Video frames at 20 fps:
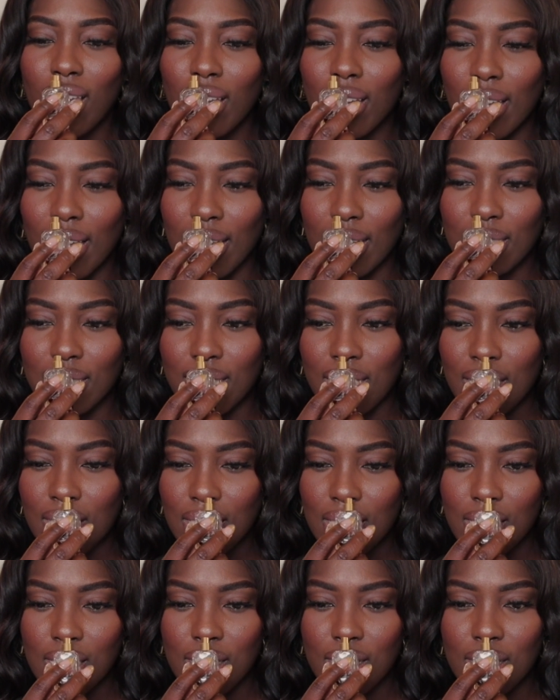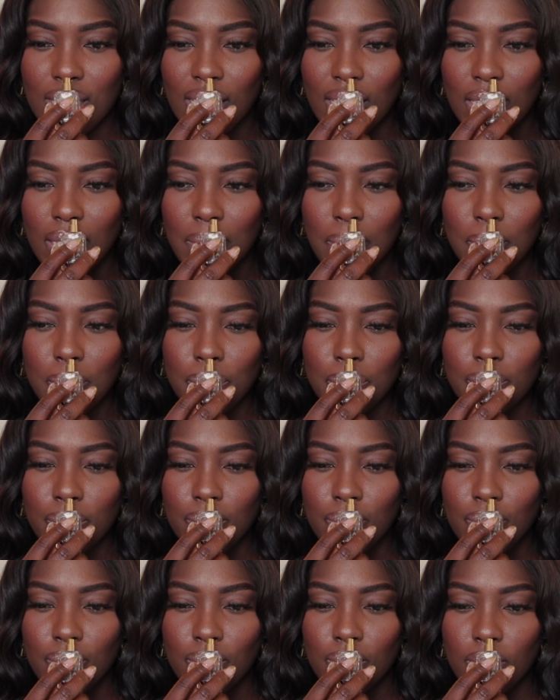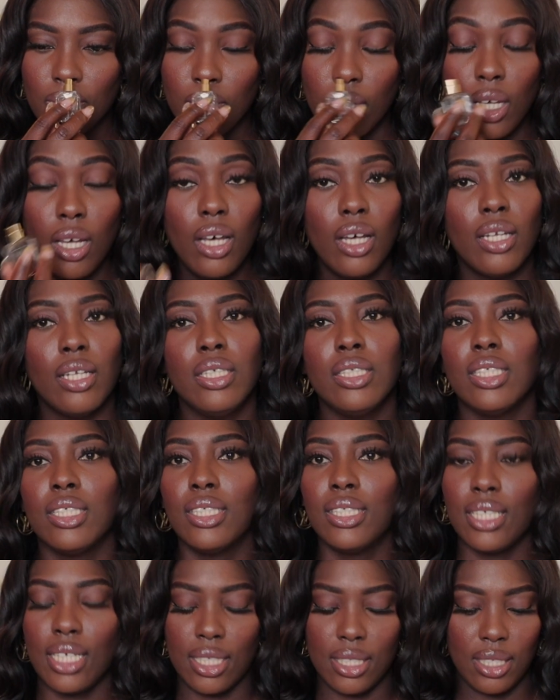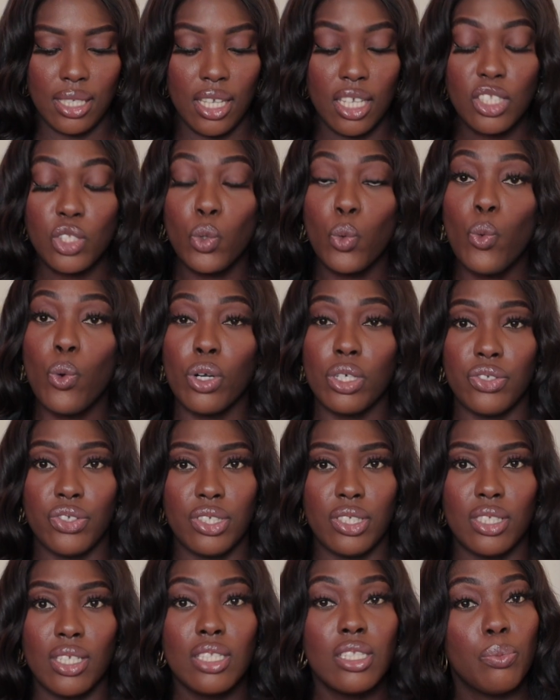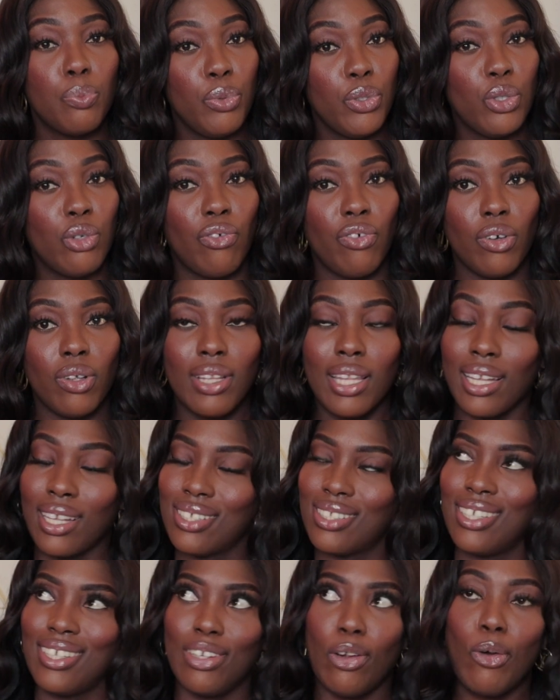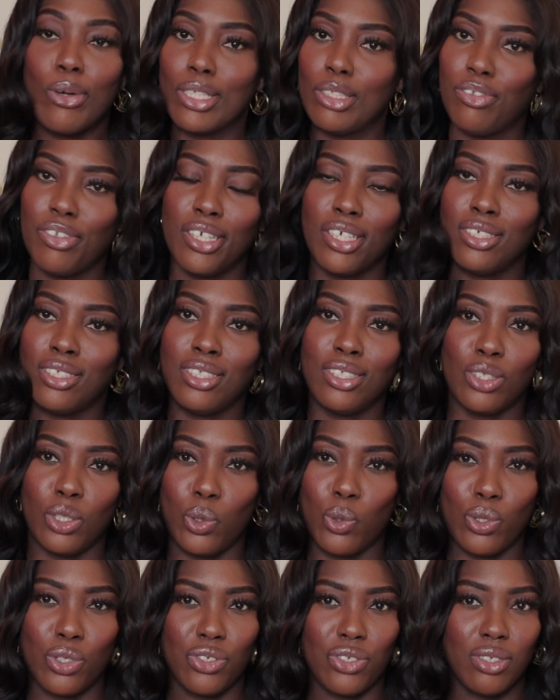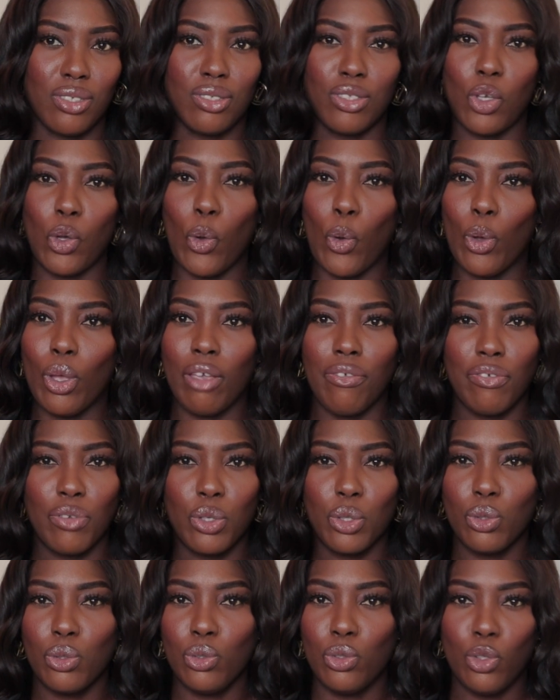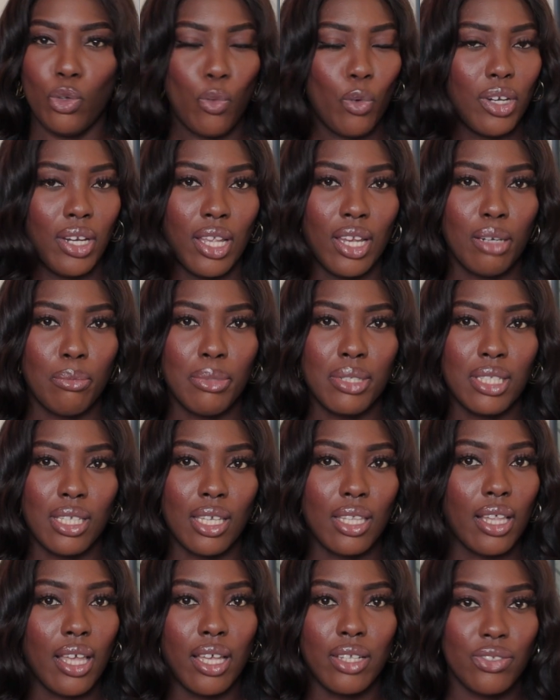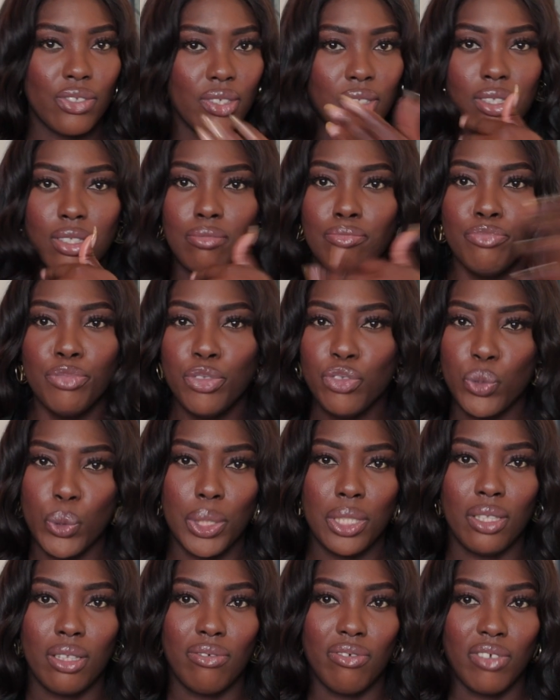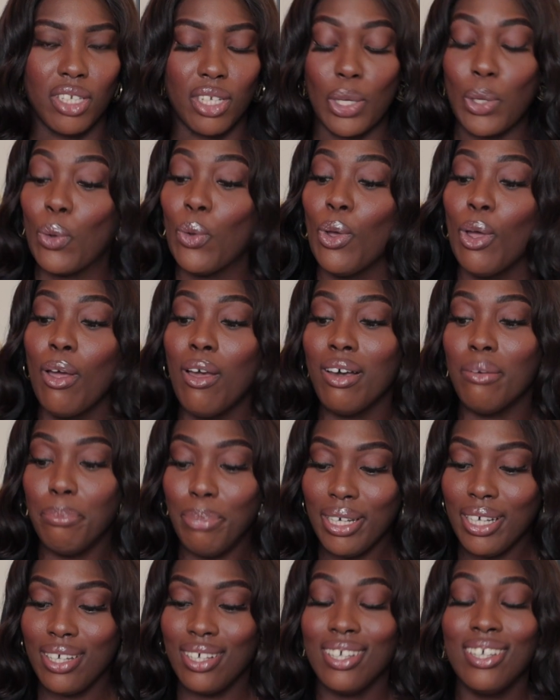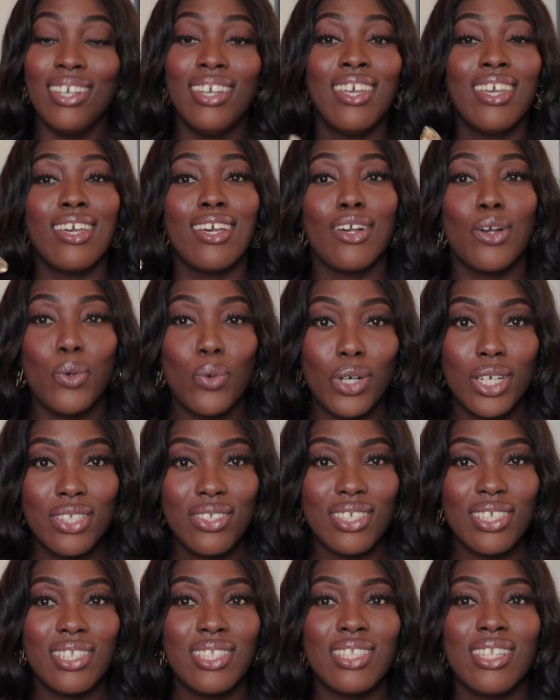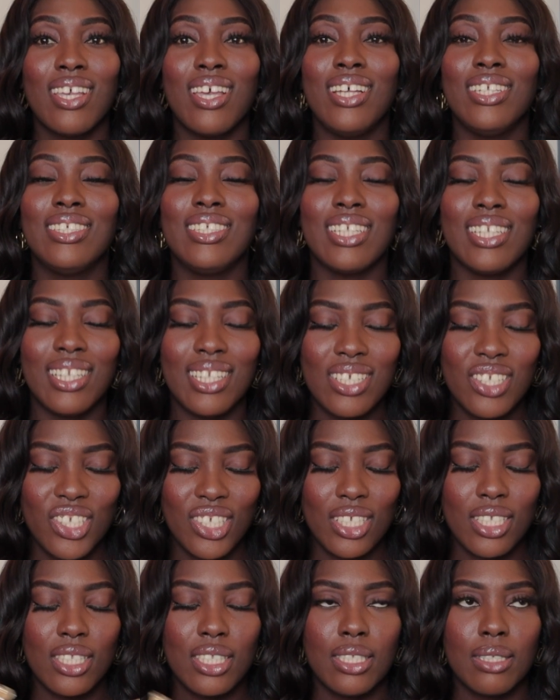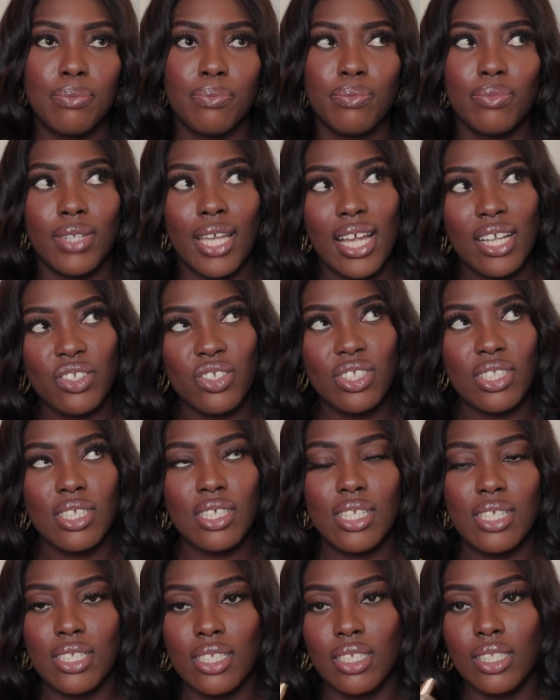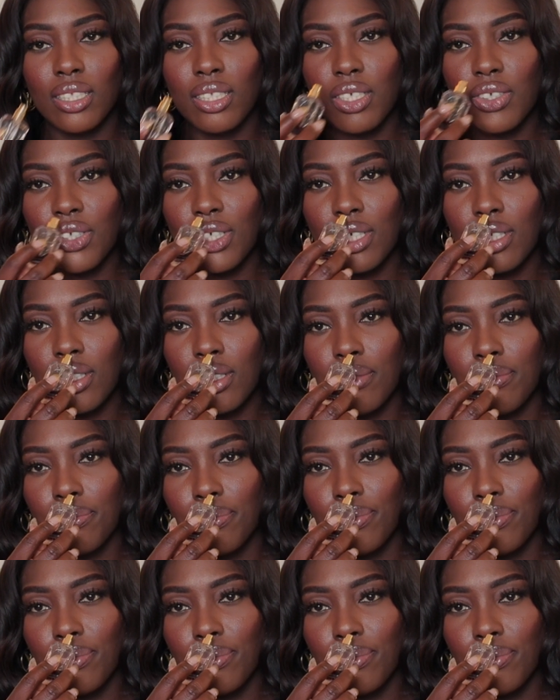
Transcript: Guys, this is, oh, this is sexy. It's gorgeous. It's beautiful. Like I said, all these fragrances are gorgeous. So if you don't want to hear me say that, just move to another video. But gorgeous, delicious. Actually, is it delicious?